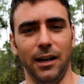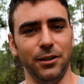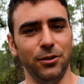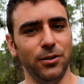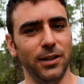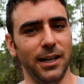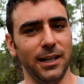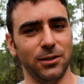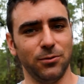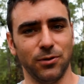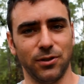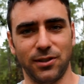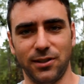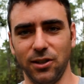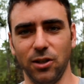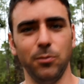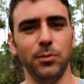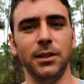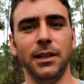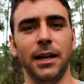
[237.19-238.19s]
you guys will
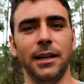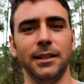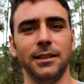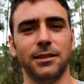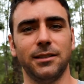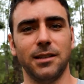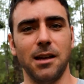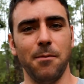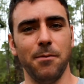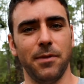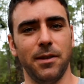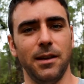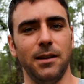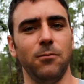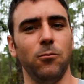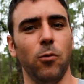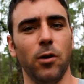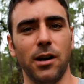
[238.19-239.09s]
still be getting something,